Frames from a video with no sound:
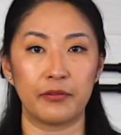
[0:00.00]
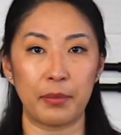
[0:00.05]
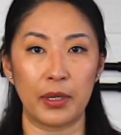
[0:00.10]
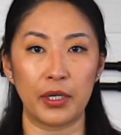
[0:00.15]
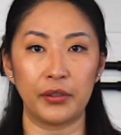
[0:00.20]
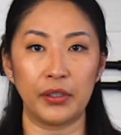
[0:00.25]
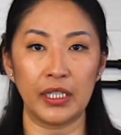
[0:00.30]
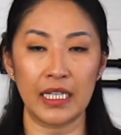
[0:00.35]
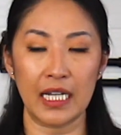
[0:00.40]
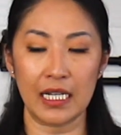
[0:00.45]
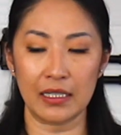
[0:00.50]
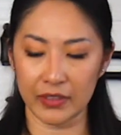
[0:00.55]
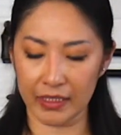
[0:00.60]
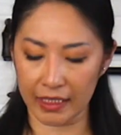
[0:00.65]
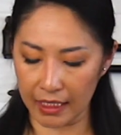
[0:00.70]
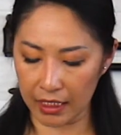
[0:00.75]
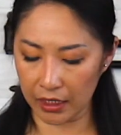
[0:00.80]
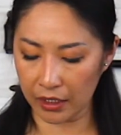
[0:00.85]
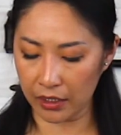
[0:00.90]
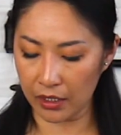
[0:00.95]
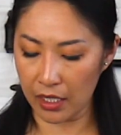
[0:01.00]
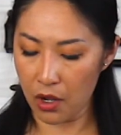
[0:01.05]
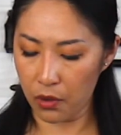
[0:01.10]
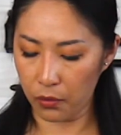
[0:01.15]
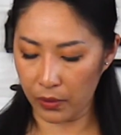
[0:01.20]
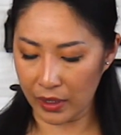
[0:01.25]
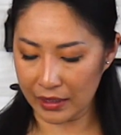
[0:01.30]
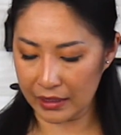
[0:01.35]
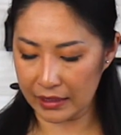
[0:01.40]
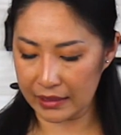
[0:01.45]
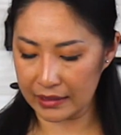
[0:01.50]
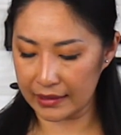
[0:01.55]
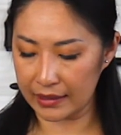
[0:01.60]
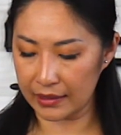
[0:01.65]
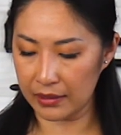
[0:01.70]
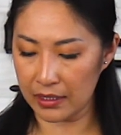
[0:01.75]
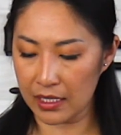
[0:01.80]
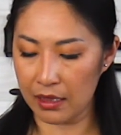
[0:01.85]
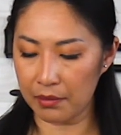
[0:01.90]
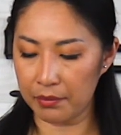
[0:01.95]
paring knives here. One is a
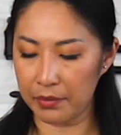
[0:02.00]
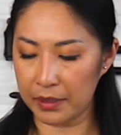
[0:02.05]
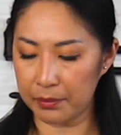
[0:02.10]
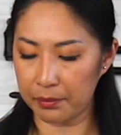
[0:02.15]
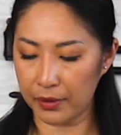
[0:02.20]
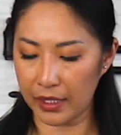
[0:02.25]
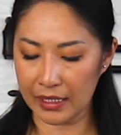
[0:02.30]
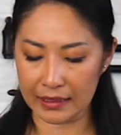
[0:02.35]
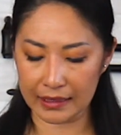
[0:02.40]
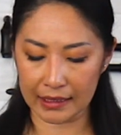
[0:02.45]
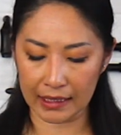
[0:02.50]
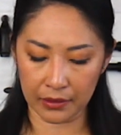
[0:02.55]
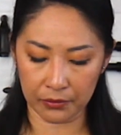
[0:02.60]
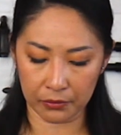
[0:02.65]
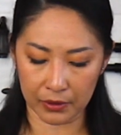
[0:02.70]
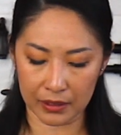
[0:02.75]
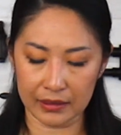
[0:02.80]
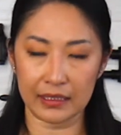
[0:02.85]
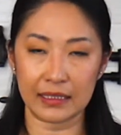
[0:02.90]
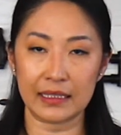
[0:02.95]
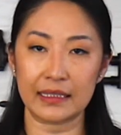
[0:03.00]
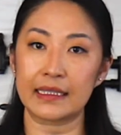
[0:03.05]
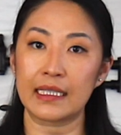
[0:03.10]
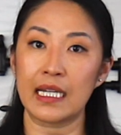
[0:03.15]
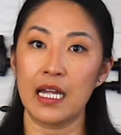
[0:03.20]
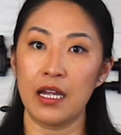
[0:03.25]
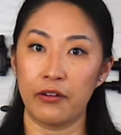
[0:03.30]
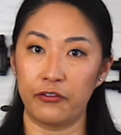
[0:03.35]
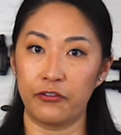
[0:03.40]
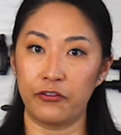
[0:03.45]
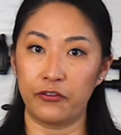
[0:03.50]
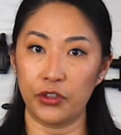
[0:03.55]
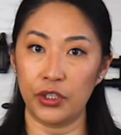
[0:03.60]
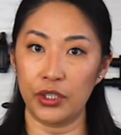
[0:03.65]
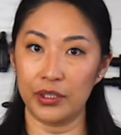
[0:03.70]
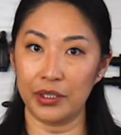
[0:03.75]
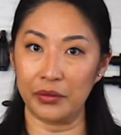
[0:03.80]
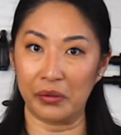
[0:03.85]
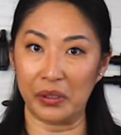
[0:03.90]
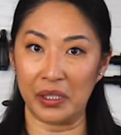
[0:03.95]
little bit pricey, one is
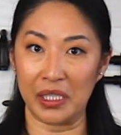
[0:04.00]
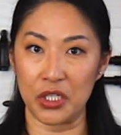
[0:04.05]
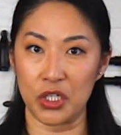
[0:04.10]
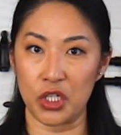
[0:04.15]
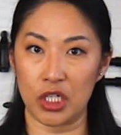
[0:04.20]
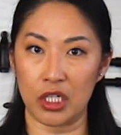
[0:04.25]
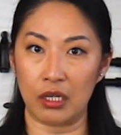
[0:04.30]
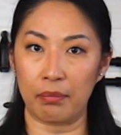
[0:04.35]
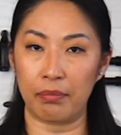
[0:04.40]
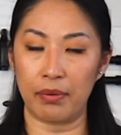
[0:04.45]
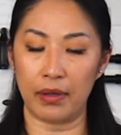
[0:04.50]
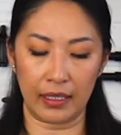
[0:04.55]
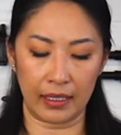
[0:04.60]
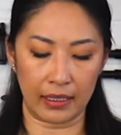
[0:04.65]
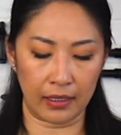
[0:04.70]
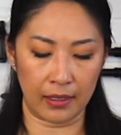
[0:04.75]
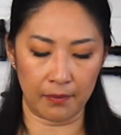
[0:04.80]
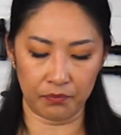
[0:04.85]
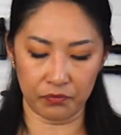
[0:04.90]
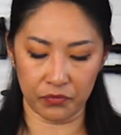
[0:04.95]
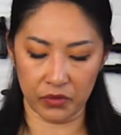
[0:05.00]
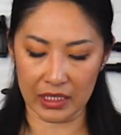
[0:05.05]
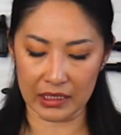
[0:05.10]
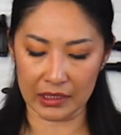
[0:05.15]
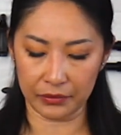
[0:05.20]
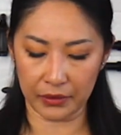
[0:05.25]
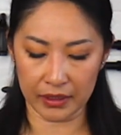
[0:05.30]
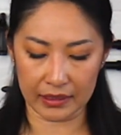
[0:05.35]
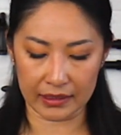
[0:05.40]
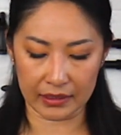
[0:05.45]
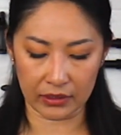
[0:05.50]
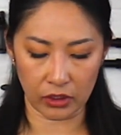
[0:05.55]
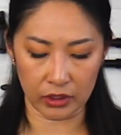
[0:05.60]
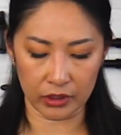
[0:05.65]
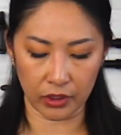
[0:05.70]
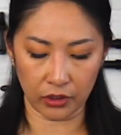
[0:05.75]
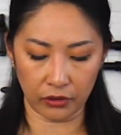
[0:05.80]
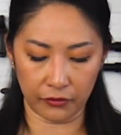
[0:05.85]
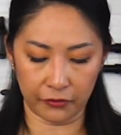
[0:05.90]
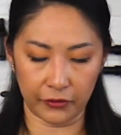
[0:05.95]
really, really cheap. This one is
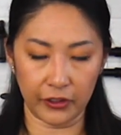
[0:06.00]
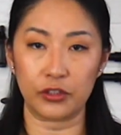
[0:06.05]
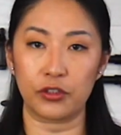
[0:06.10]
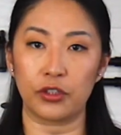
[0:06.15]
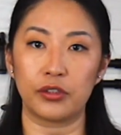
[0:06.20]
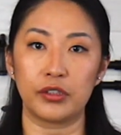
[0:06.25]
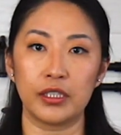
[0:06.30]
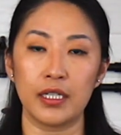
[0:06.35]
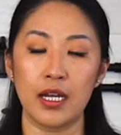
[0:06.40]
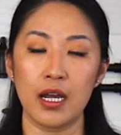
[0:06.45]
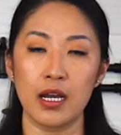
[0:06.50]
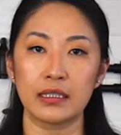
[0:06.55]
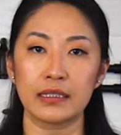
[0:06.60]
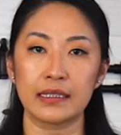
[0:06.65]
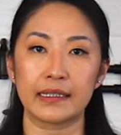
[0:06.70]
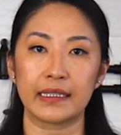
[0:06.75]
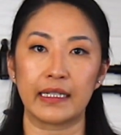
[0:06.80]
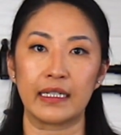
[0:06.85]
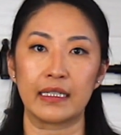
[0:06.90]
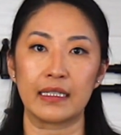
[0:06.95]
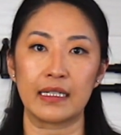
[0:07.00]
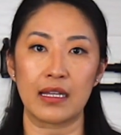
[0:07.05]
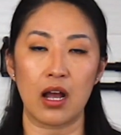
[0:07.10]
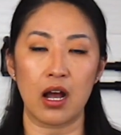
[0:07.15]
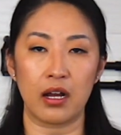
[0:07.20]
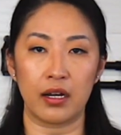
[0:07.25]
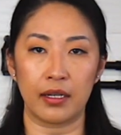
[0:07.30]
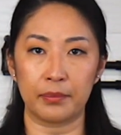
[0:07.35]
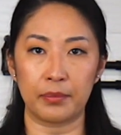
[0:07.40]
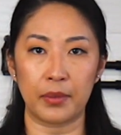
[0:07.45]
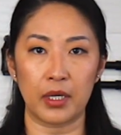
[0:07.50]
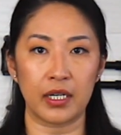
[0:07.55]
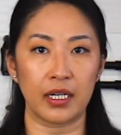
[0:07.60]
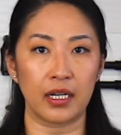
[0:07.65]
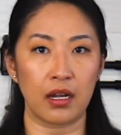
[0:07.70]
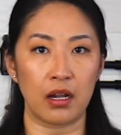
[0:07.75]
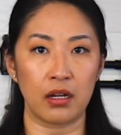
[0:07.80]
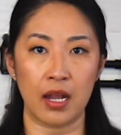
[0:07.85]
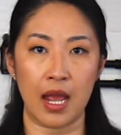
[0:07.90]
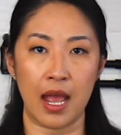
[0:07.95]
also Victorinox, and I bought
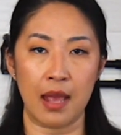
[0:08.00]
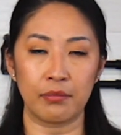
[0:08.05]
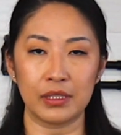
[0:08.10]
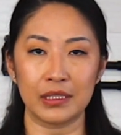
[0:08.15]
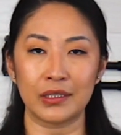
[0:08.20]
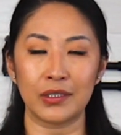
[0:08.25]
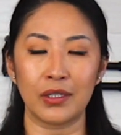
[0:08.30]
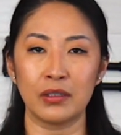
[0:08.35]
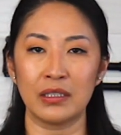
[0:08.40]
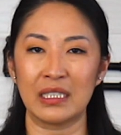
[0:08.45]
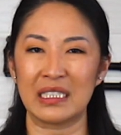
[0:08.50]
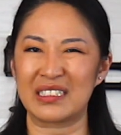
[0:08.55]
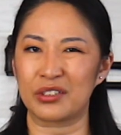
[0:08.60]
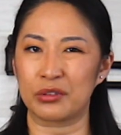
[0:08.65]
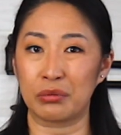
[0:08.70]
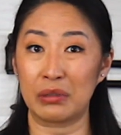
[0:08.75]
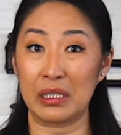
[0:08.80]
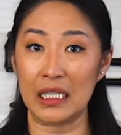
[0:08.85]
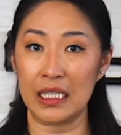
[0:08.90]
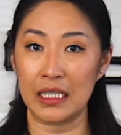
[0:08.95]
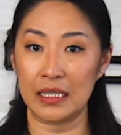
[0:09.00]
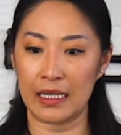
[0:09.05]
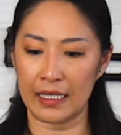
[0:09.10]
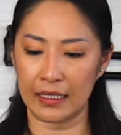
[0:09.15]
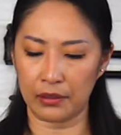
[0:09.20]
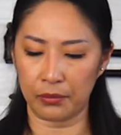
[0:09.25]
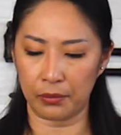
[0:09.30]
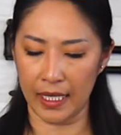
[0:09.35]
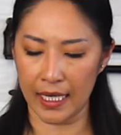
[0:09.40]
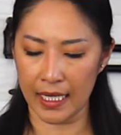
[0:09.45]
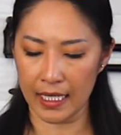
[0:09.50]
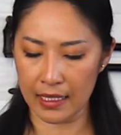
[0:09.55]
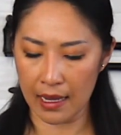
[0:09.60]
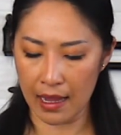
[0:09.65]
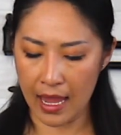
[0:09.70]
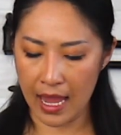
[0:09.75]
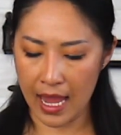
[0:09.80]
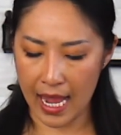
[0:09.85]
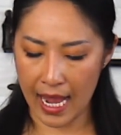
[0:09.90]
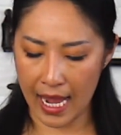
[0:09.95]
it on Amazon. It's really lightweight.
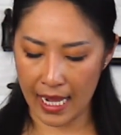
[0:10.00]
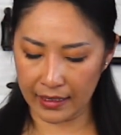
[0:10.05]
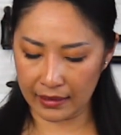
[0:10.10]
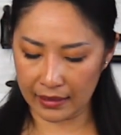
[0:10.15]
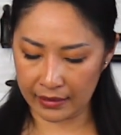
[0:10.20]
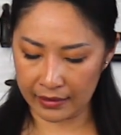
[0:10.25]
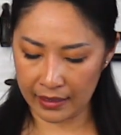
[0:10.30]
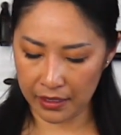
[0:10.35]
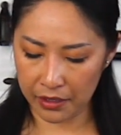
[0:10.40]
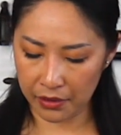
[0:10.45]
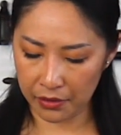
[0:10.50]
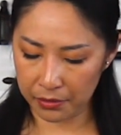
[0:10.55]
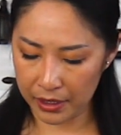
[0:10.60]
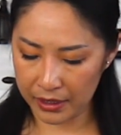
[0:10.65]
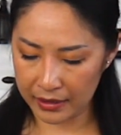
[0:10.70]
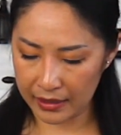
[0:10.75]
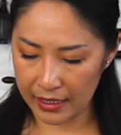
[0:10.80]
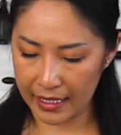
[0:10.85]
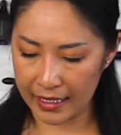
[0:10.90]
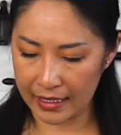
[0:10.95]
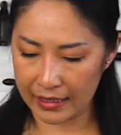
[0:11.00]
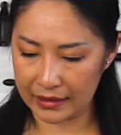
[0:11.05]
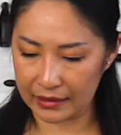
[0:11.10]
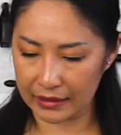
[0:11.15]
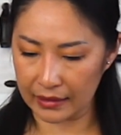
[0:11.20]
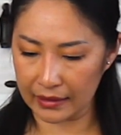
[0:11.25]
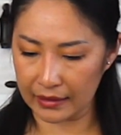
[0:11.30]
And another one is